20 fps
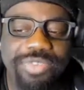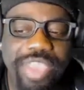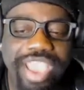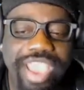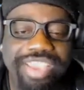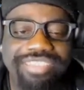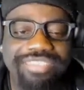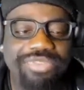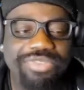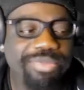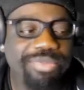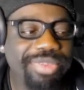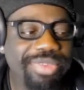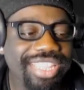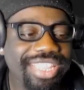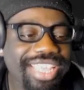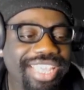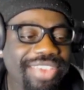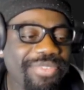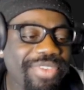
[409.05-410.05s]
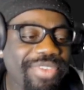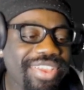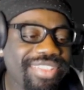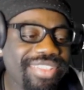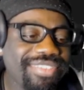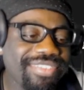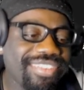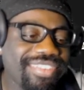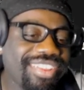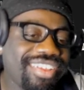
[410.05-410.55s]
reaction would be, like, way
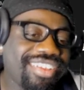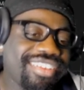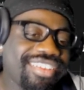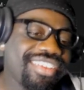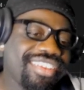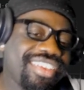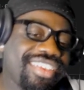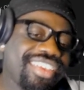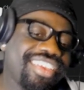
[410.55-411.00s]
too long.